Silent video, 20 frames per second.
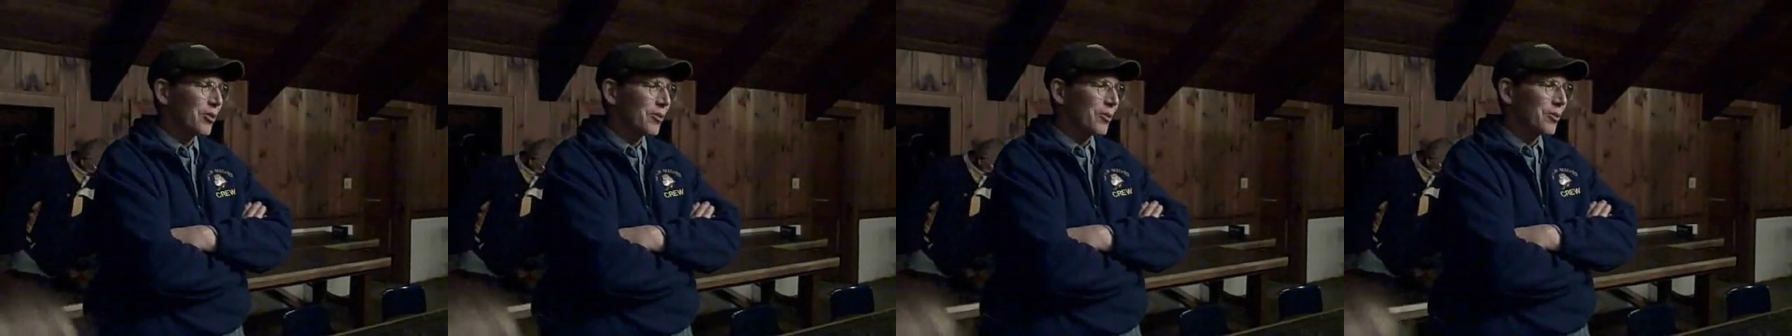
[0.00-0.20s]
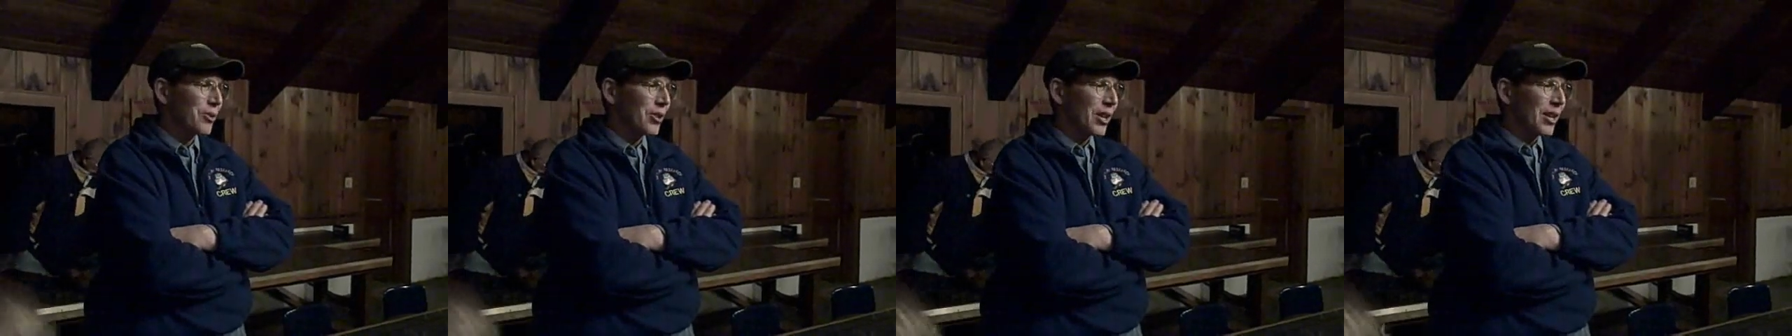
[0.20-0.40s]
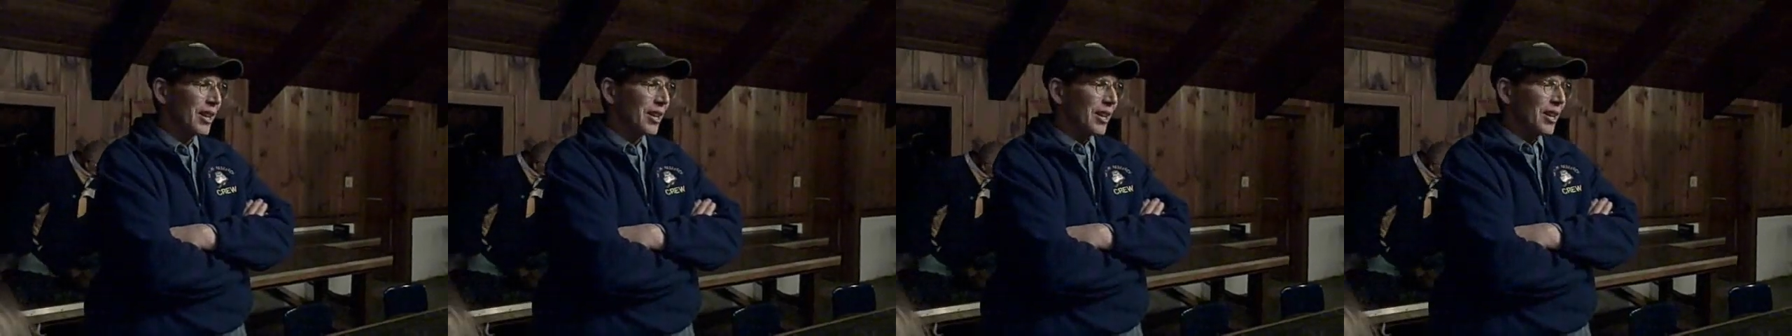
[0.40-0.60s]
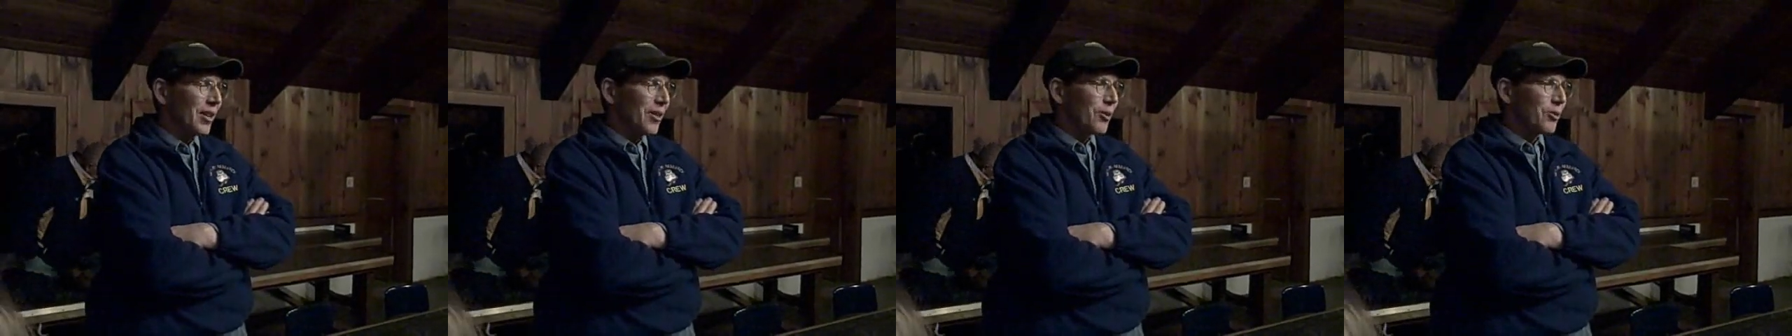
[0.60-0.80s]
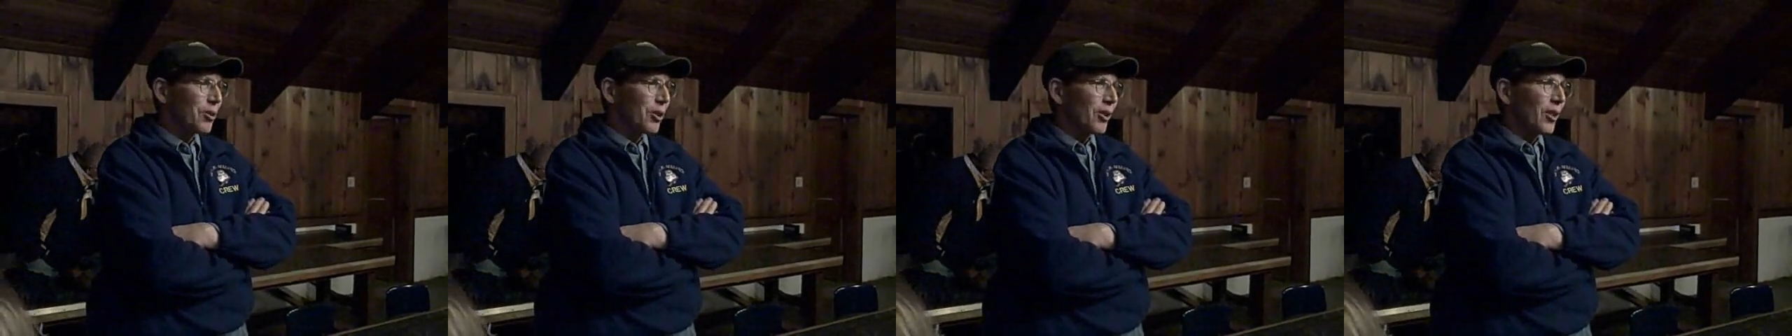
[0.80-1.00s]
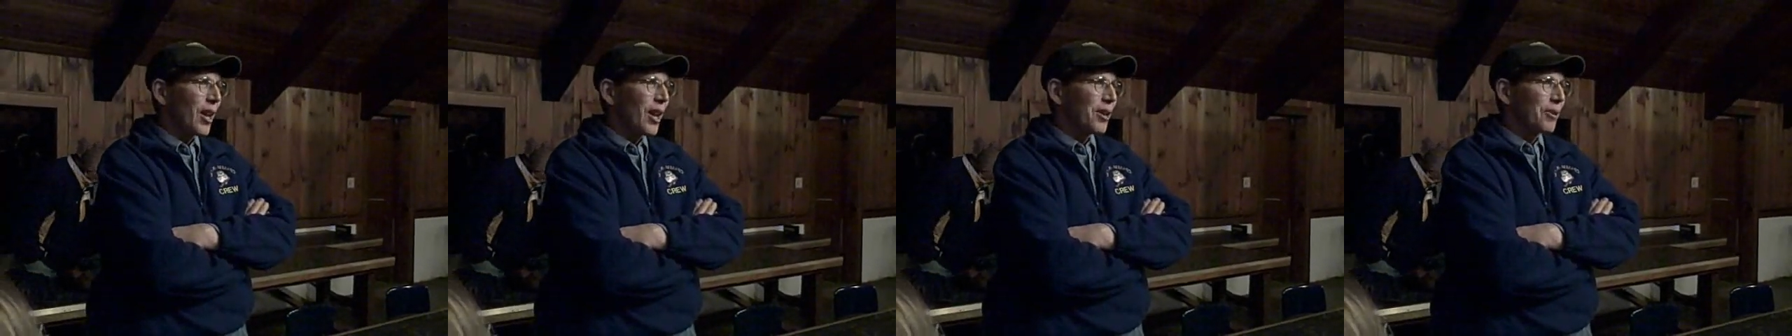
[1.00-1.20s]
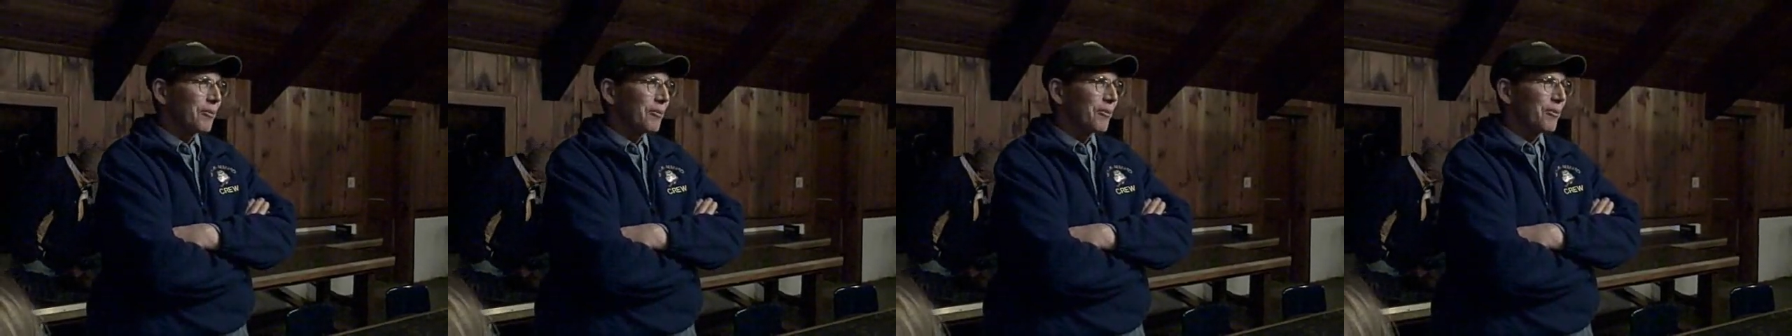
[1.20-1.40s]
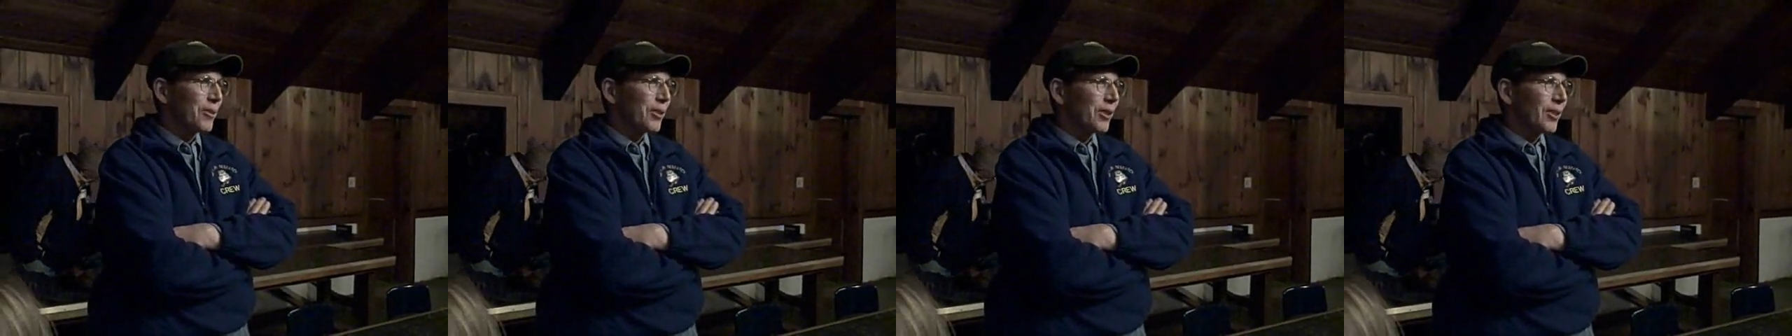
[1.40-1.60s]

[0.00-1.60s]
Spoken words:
So there's a lot of